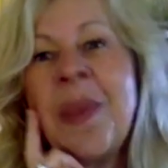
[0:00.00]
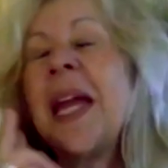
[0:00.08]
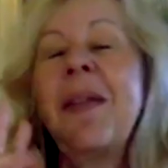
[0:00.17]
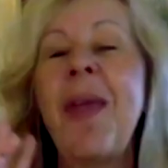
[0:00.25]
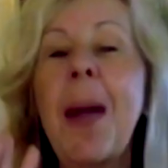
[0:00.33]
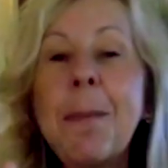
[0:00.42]

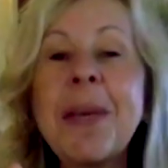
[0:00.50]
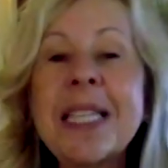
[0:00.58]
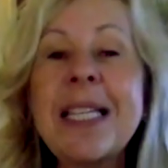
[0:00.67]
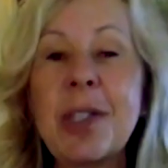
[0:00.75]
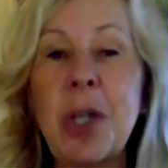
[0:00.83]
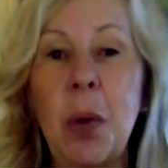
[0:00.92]
And that
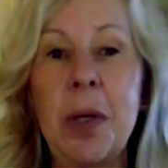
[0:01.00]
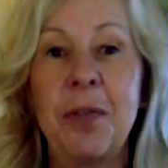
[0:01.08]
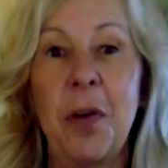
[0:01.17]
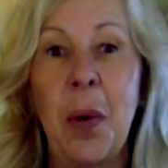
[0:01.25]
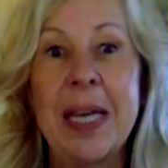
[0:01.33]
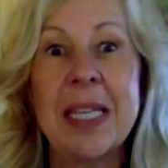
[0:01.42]
business tone of
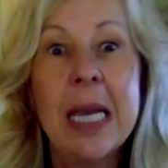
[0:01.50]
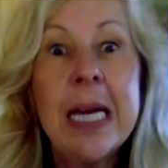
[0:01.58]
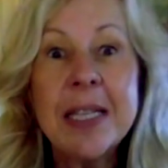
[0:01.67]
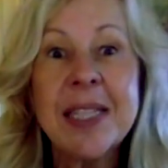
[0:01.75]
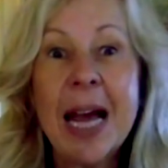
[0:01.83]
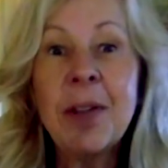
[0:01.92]
voice
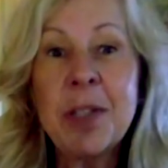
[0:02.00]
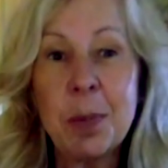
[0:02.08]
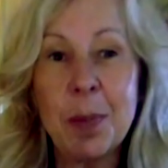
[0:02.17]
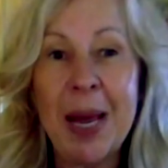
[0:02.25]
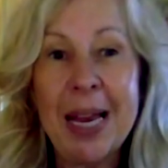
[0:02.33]
sounds my